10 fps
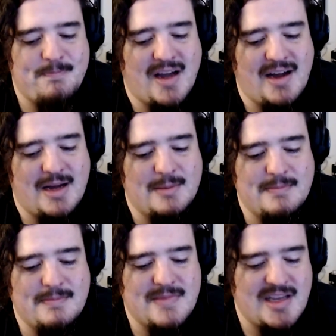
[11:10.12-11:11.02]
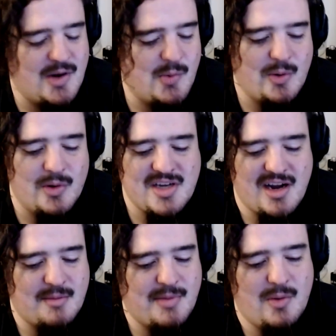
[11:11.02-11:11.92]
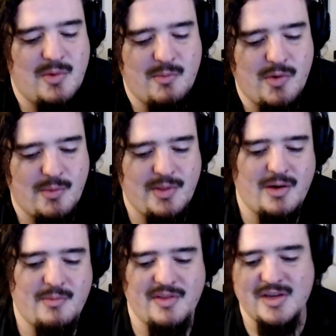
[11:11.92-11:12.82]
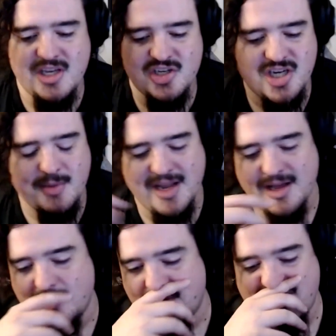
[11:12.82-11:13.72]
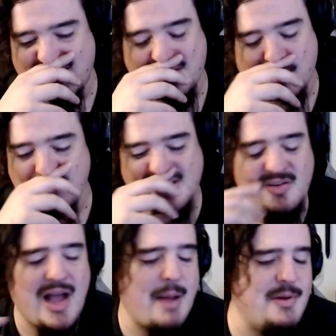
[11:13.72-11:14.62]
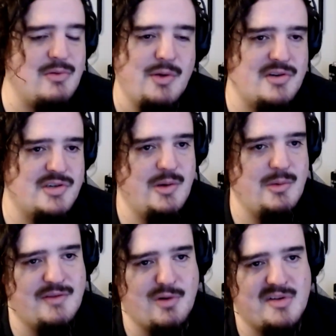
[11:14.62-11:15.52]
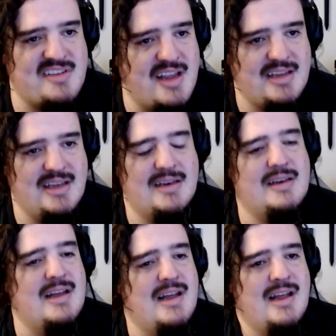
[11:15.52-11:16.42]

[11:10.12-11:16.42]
We'll talk about what went with them with Ishamael and everything, but I'm just so happy with what they're doing with the Forsaken.